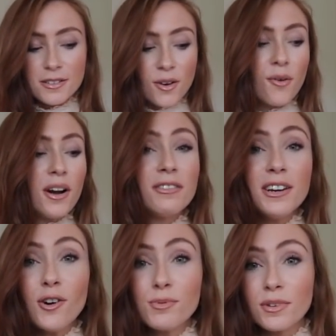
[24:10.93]
So I
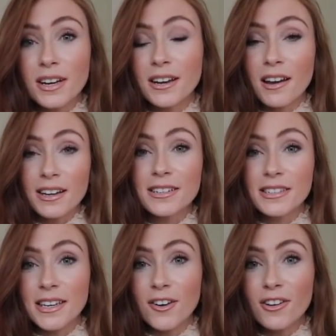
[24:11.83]
really hope you liked
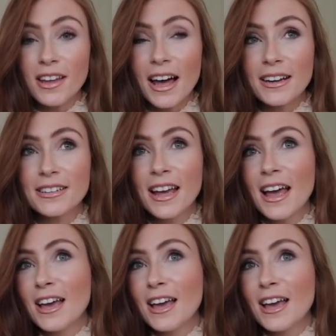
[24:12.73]
seeing all that.